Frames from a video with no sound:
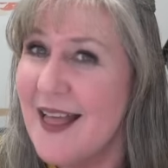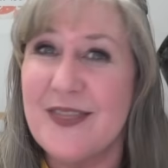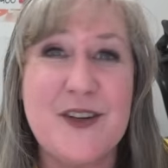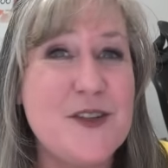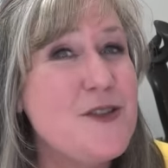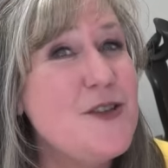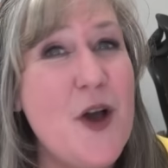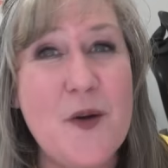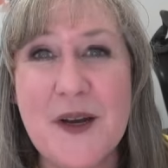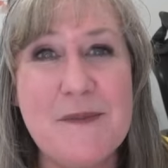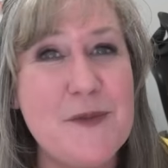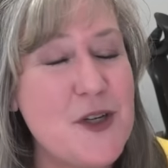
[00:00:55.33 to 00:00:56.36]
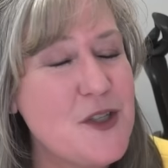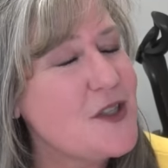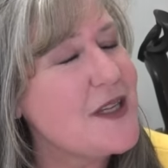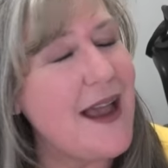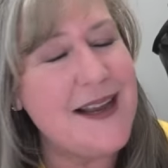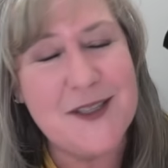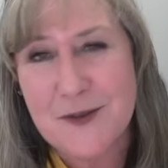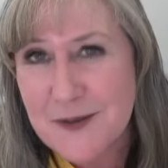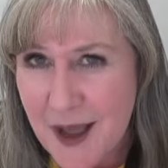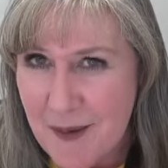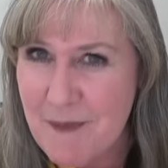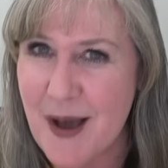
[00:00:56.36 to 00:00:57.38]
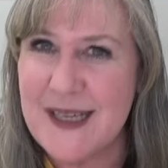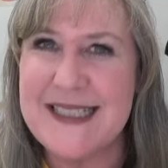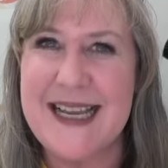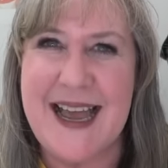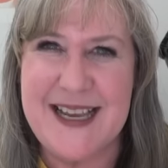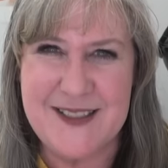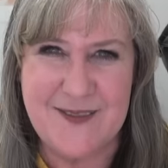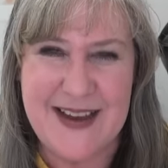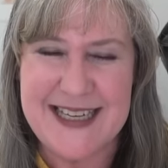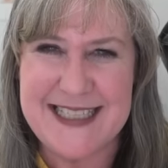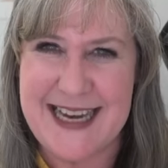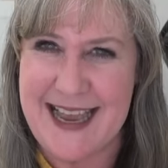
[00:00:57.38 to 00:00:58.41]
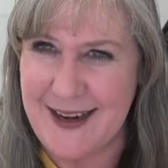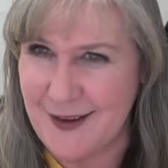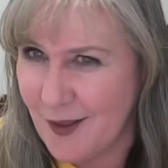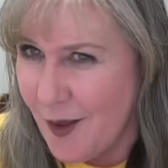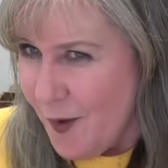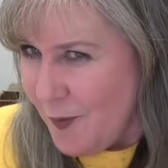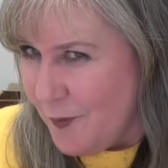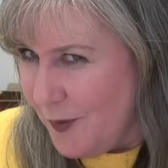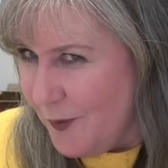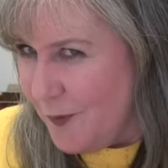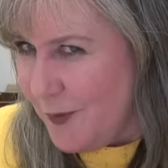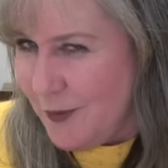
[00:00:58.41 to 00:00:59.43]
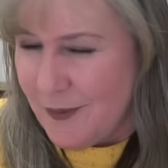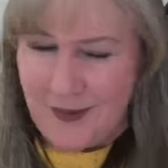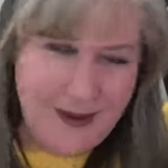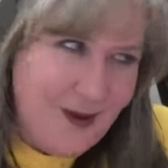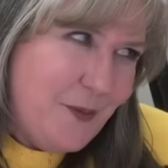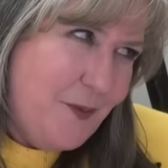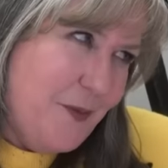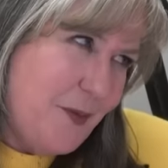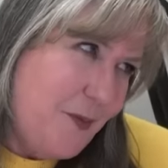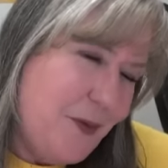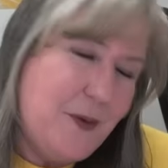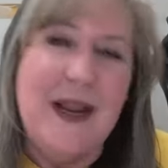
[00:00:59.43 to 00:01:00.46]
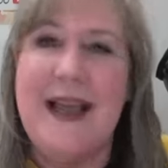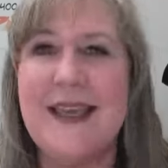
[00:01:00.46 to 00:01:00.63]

There's no commercials. I do not monetize my channel. Woot woot. Woot woot.